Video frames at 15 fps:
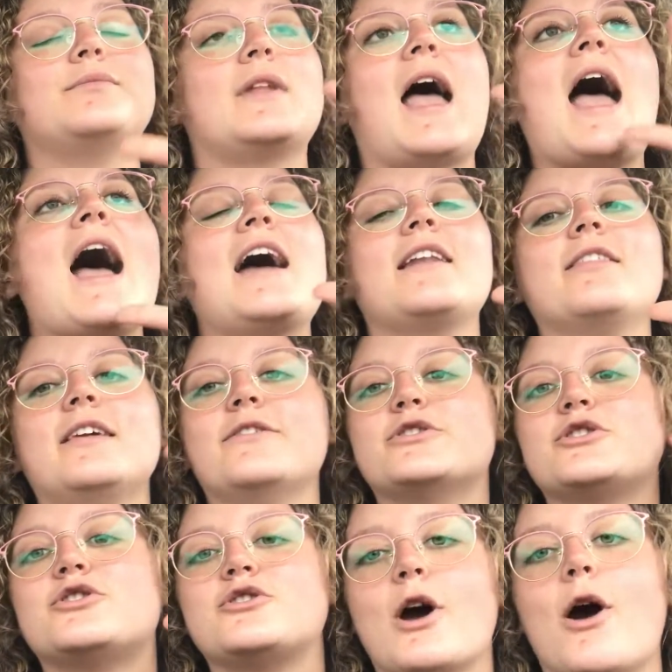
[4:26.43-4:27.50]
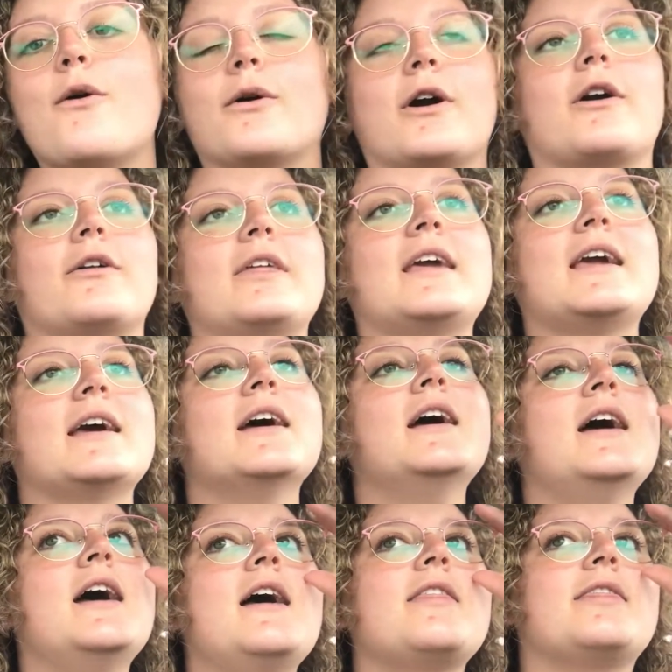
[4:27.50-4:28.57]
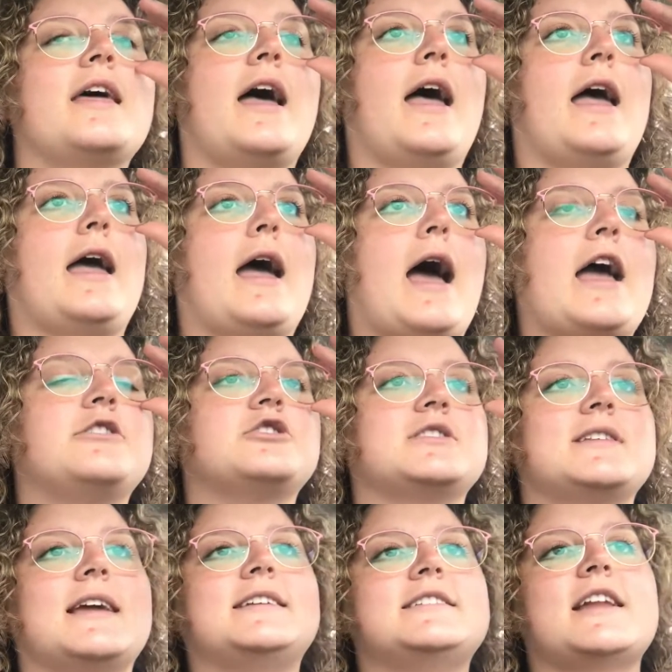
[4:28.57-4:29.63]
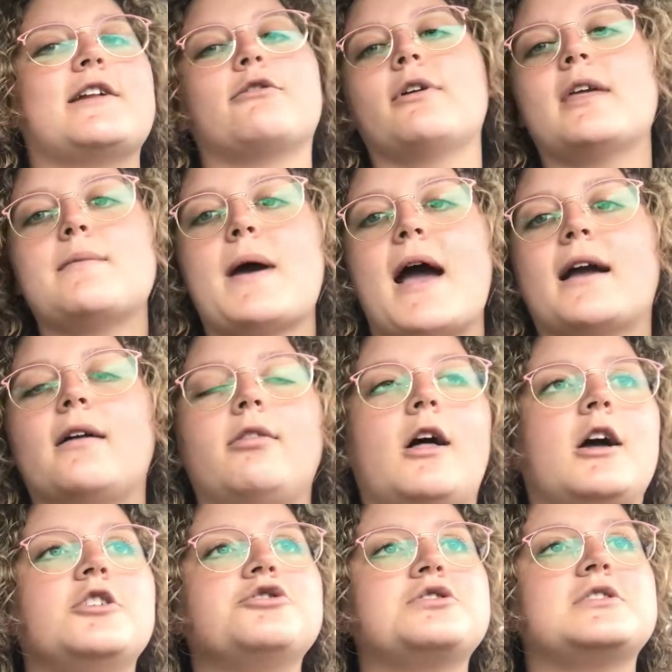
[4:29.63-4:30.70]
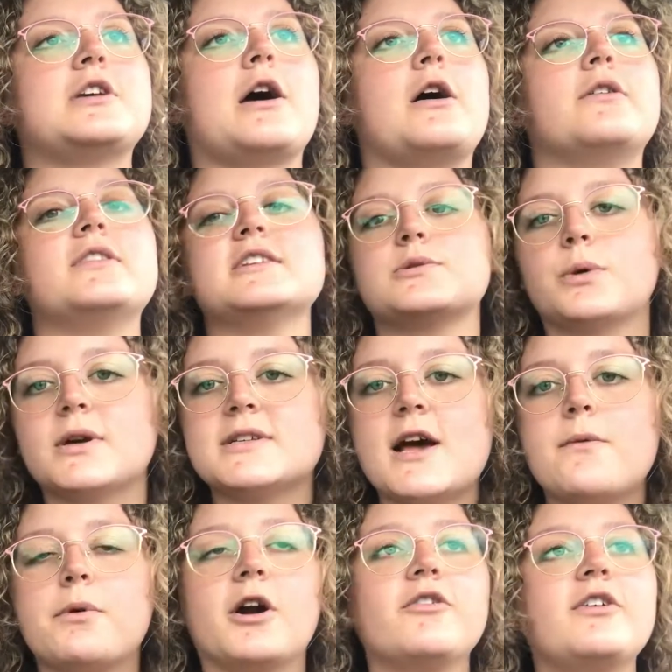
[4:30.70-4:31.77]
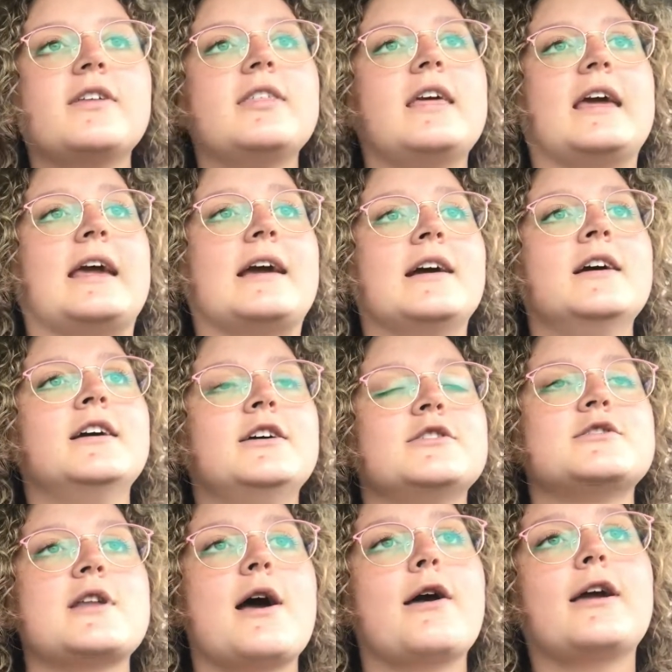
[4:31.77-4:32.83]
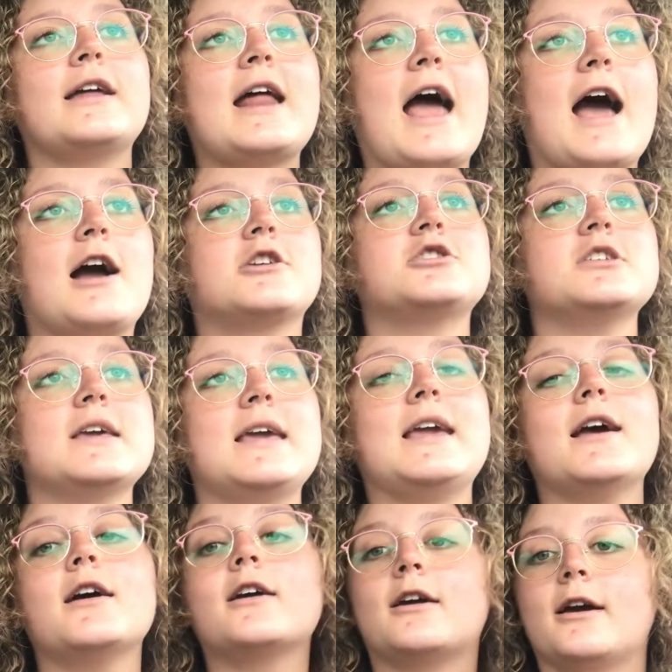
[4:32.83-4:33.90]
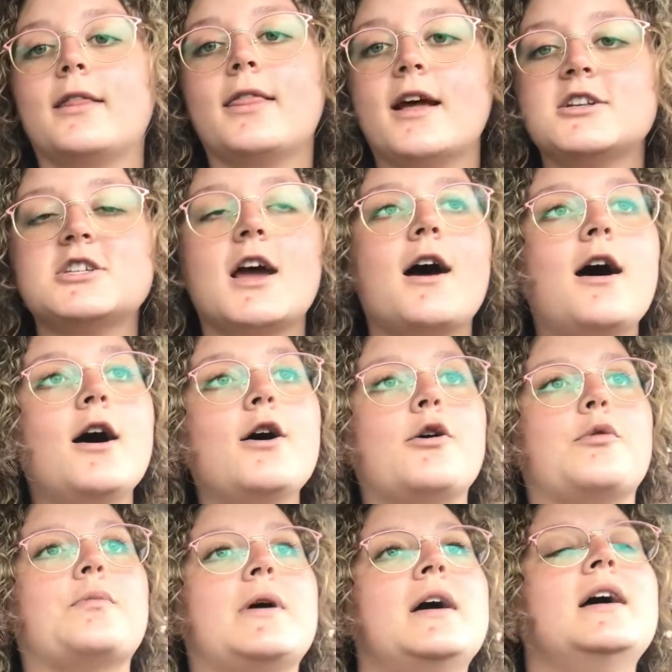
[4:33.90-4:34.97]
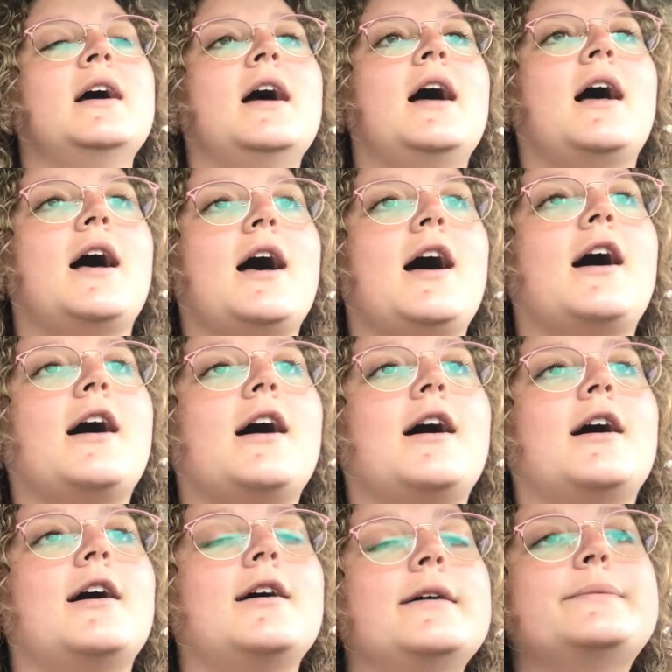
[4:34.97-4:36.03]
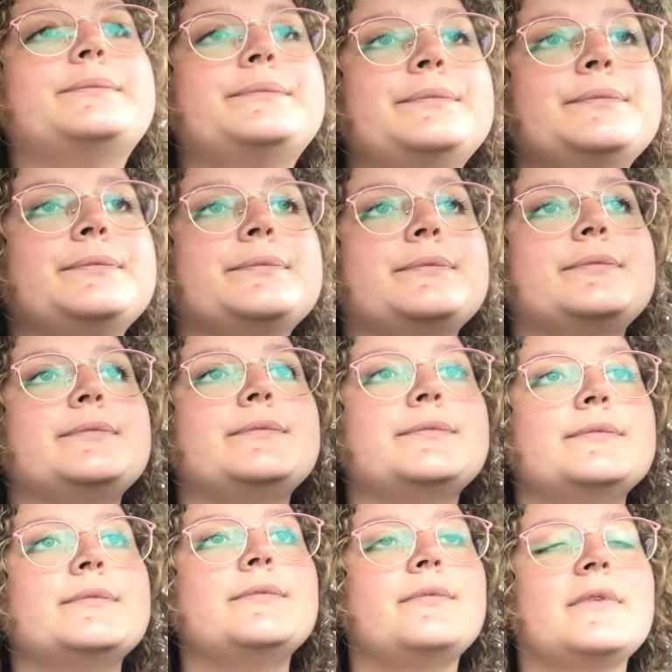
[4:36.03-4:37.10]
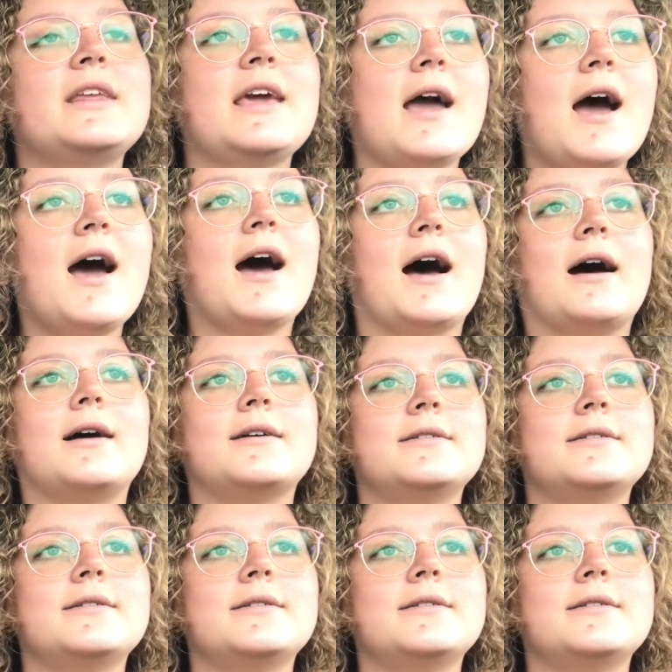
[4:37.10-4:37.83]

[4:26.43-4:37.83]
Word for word: had to leave so early that I just like didn't really pack a lunch. So this works out perfectly. So now I can actually eat a good lunch at home. Um, yeah.